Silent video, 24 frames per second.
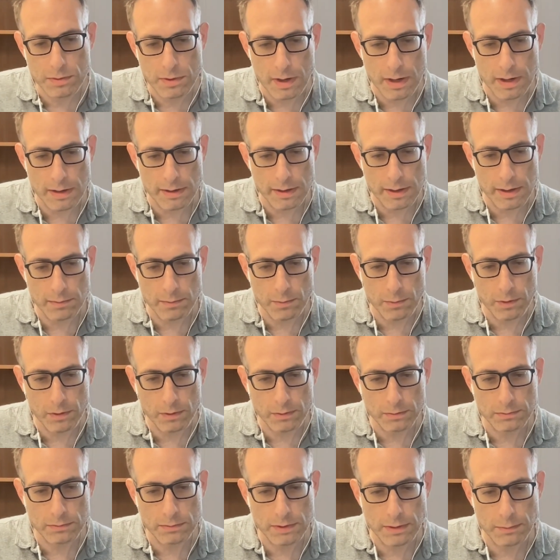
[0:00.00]
and then
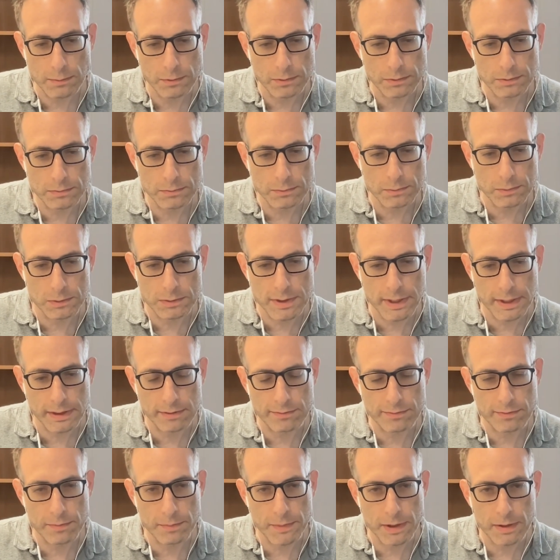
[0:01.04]
we'll take it
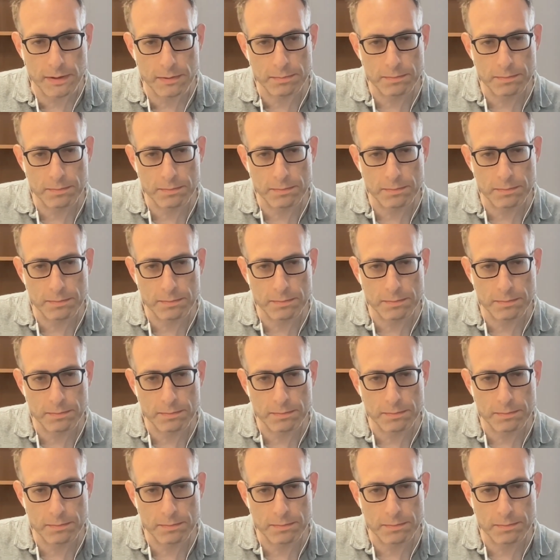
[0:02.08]
from there.